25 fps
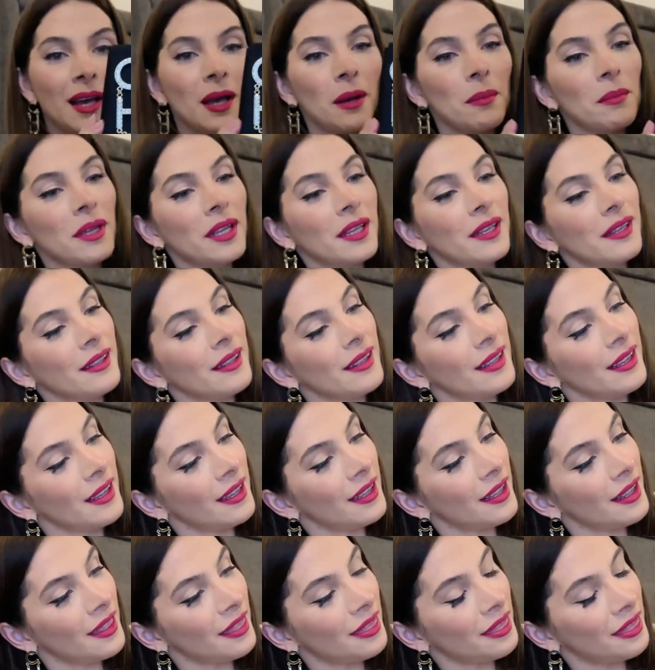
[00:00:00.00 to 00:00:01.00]
I mean,
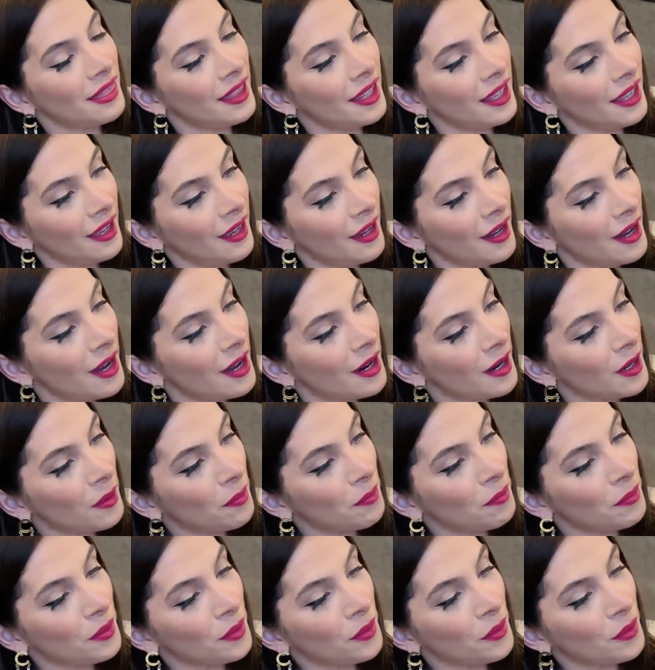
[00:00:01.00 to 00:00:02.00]
they are
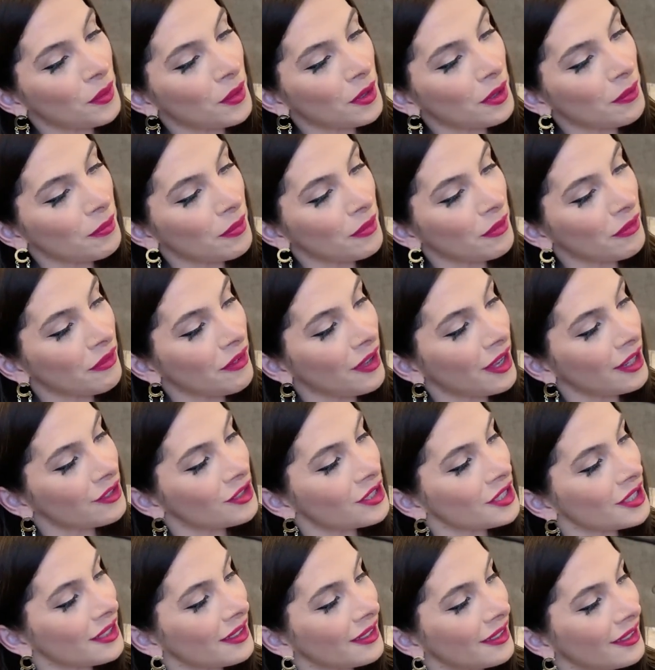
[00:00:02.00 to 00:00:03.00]
pure
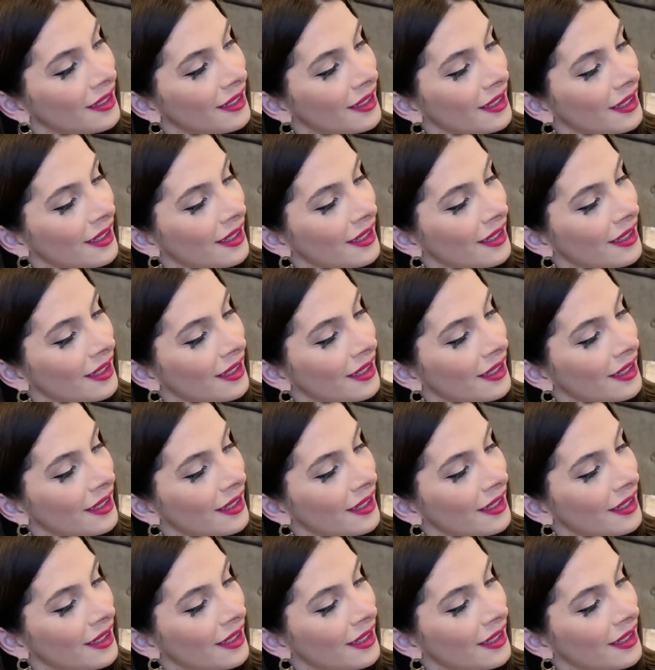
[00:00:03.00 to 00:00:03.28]
perfection.